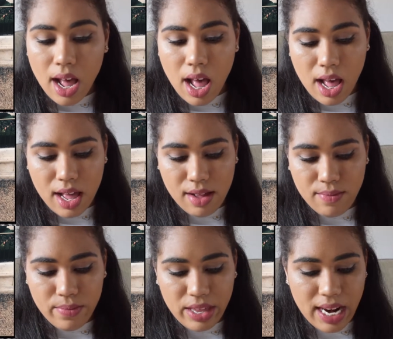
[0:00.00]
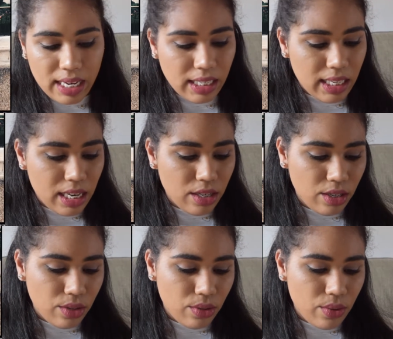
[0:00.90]
The next thing I
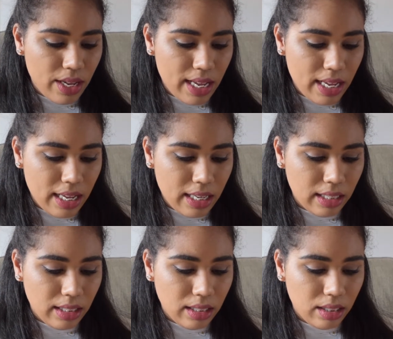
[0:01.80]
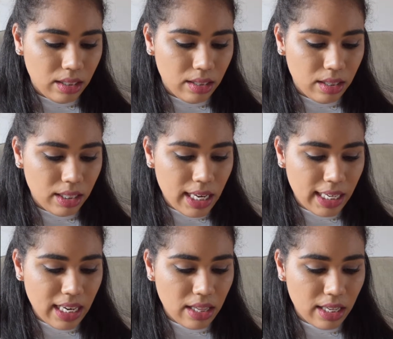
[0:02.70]
do is take
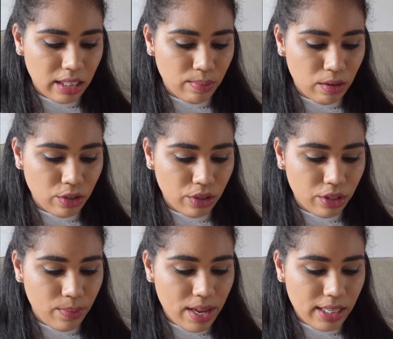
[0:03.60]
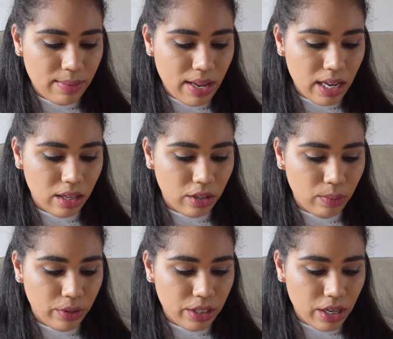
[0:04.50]
down the exposure a little bit to make it a little
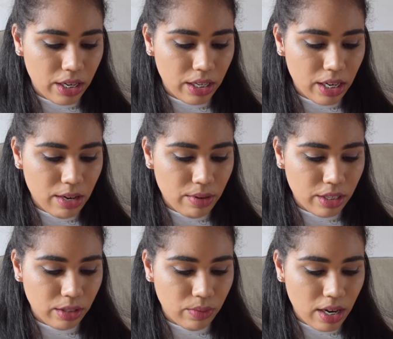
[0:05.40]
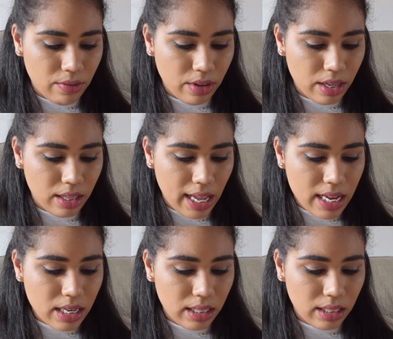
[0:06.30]
more darker, which is what I really
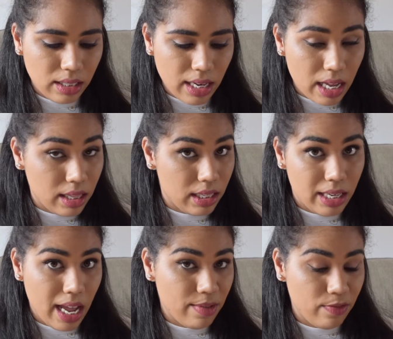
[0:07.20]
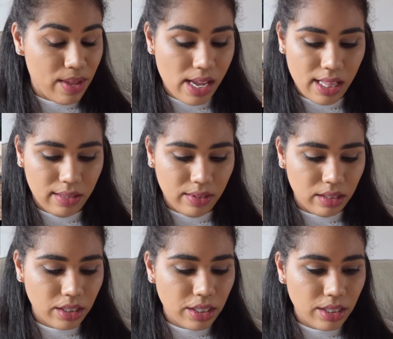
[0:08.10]
liked at the time of making these
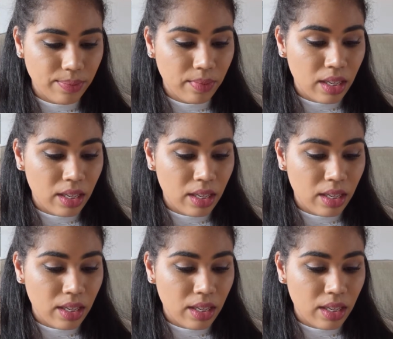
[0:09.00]
filters.